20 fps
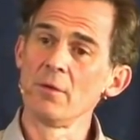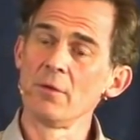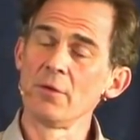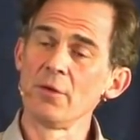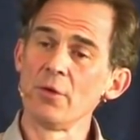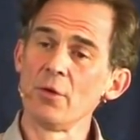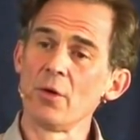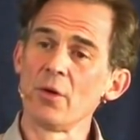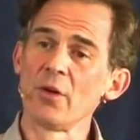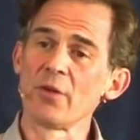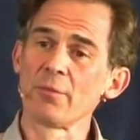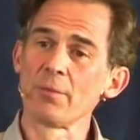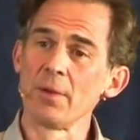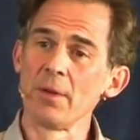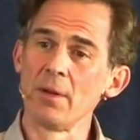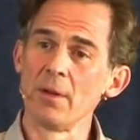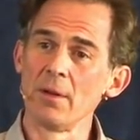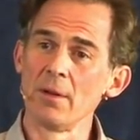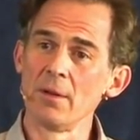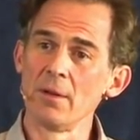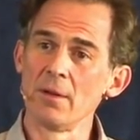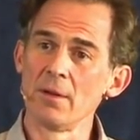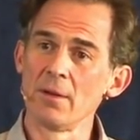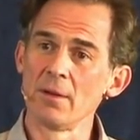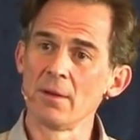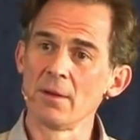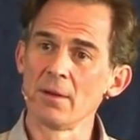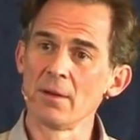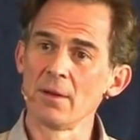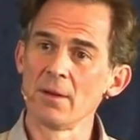your hospital
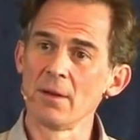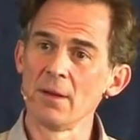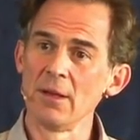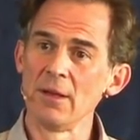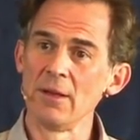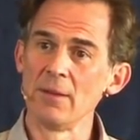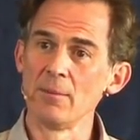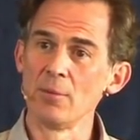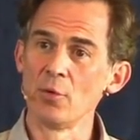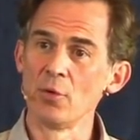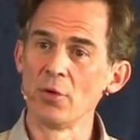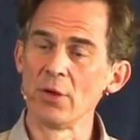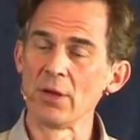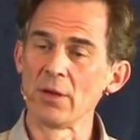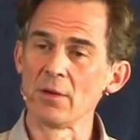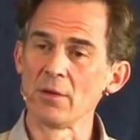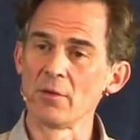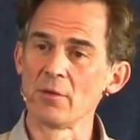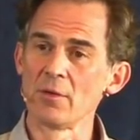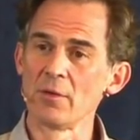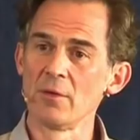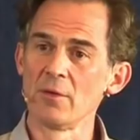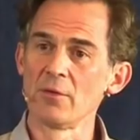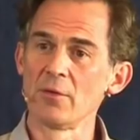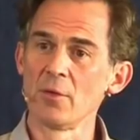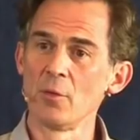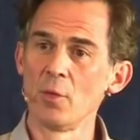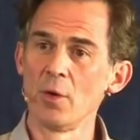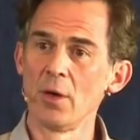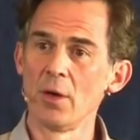in the morning
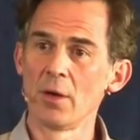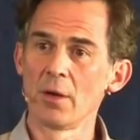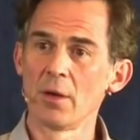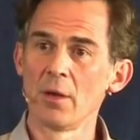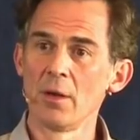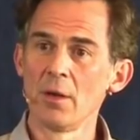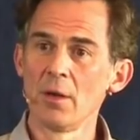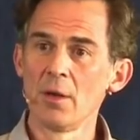to work,